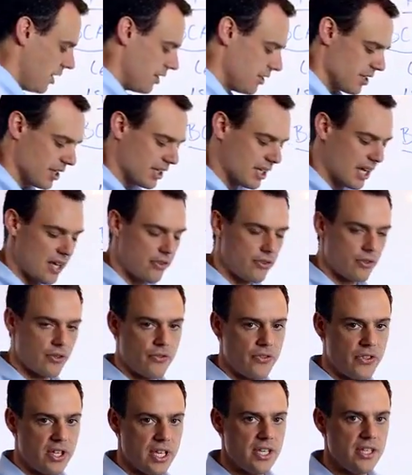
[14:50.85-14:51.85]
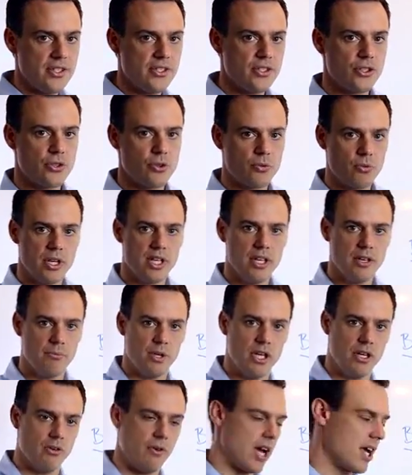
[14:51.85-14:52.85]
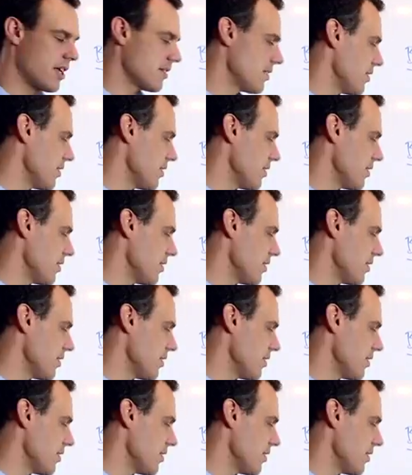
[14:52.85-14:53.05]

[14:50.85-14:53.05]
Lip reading: Together, these 3 amino